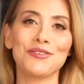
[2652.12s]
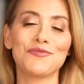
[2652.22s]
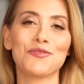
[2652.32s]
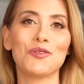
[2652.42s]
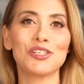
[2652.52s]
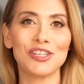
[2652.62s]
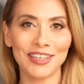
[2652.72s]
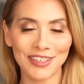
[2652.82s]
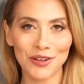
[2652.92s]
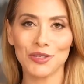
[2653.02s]
you for watching
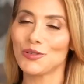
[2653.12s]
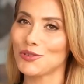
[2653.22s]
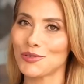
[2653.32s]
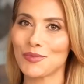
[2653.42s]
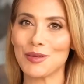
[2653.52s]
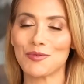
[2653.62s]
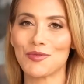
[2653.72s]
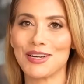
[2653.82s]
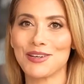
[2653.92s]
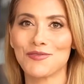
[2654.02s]
Kitco News. Keep it
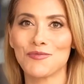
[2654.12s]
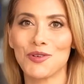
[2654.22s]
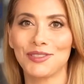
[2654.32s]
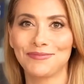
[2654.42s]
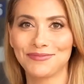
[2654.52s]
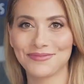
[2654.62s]
right here for more.